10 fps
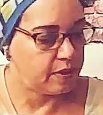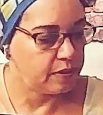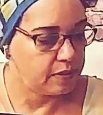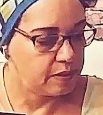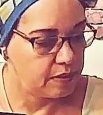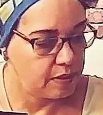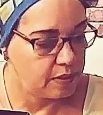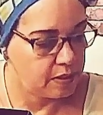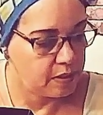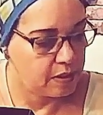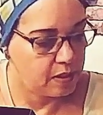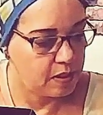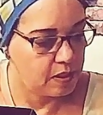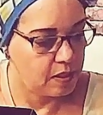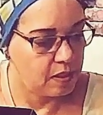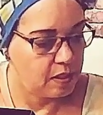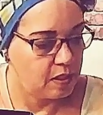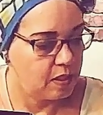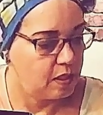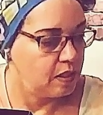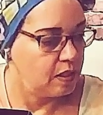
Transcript: And you make it look so easy.